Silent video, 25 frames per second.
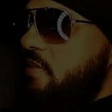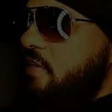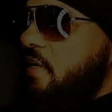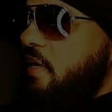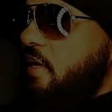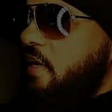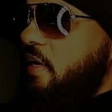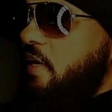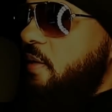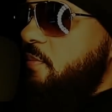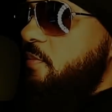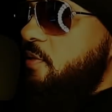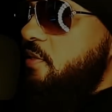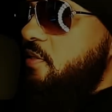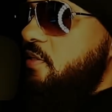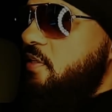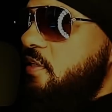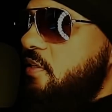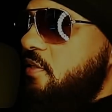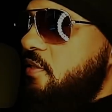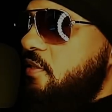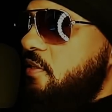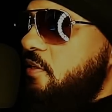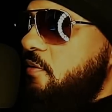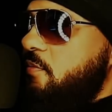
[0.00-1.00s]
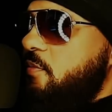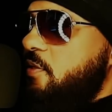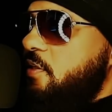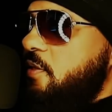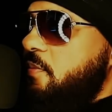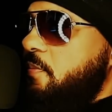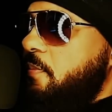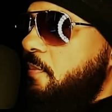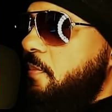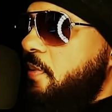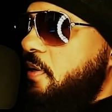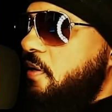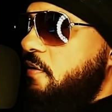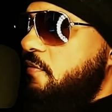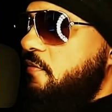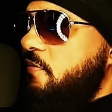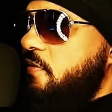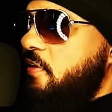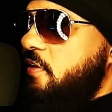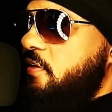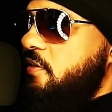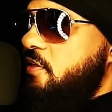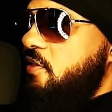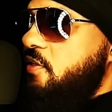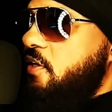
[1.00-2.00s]
same systems and
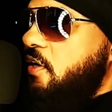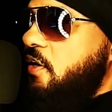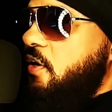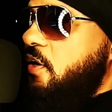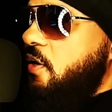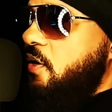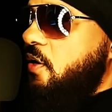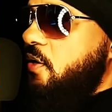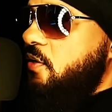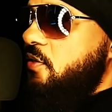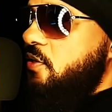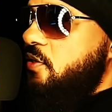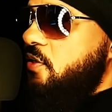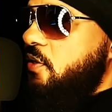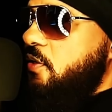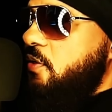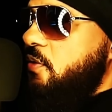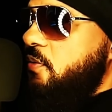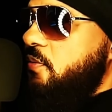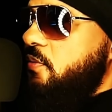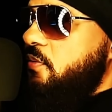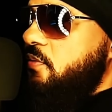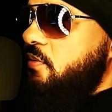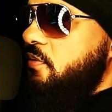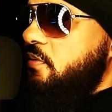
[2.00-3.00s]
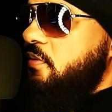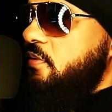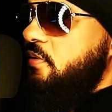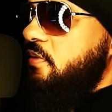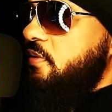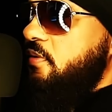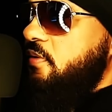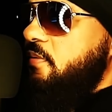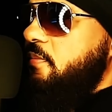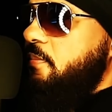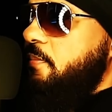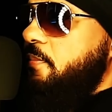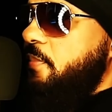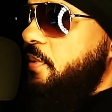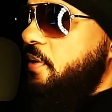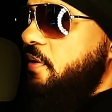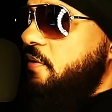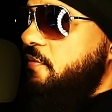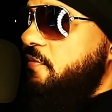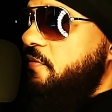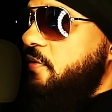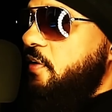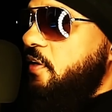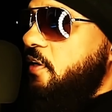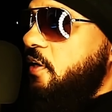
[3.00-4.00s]
benefits also
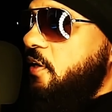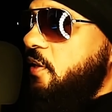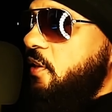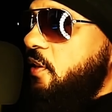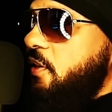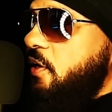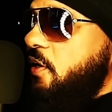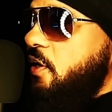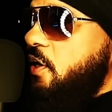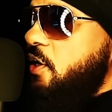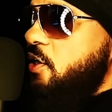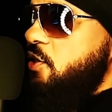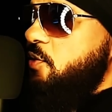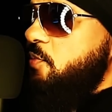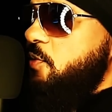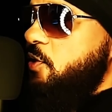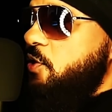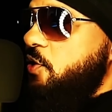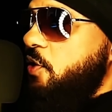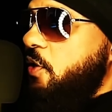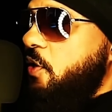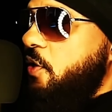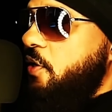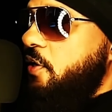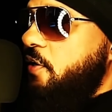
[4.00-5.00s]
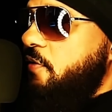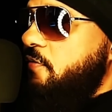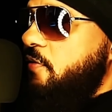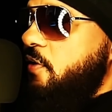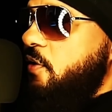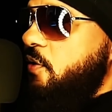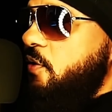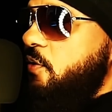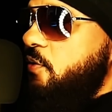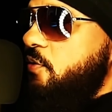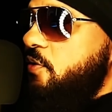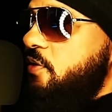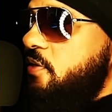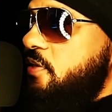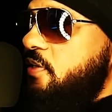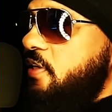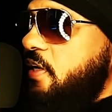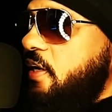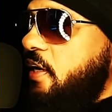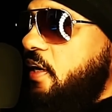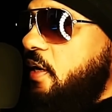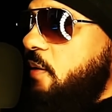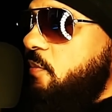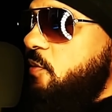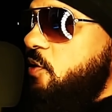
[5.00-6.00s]
benefit a large majority of those
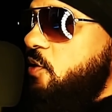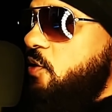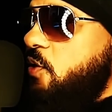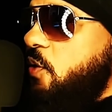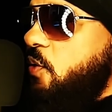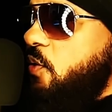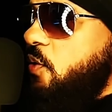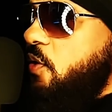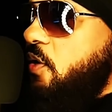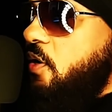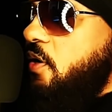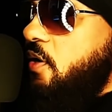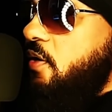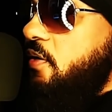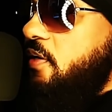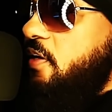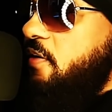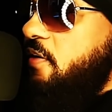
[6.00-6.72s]
same so-called